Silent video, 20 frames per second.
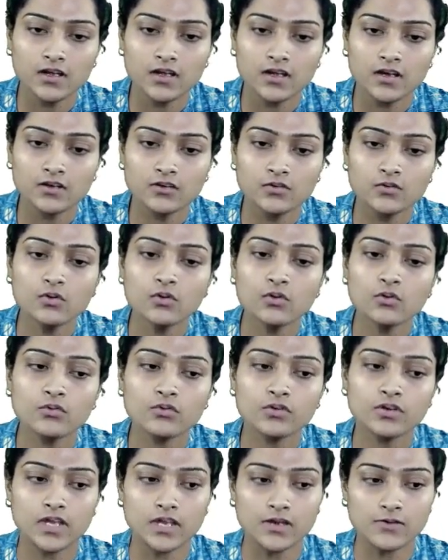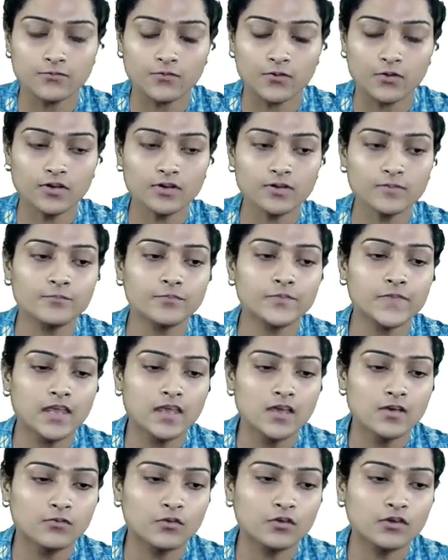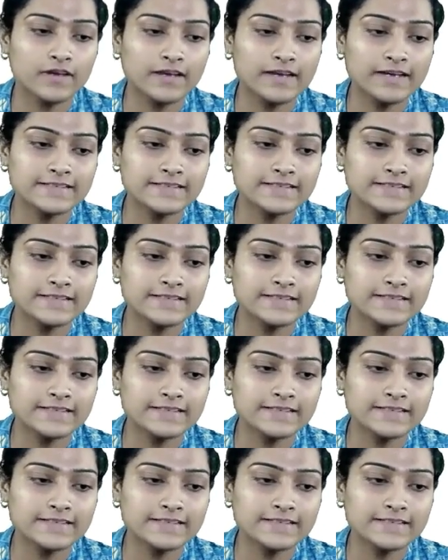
to T4. For read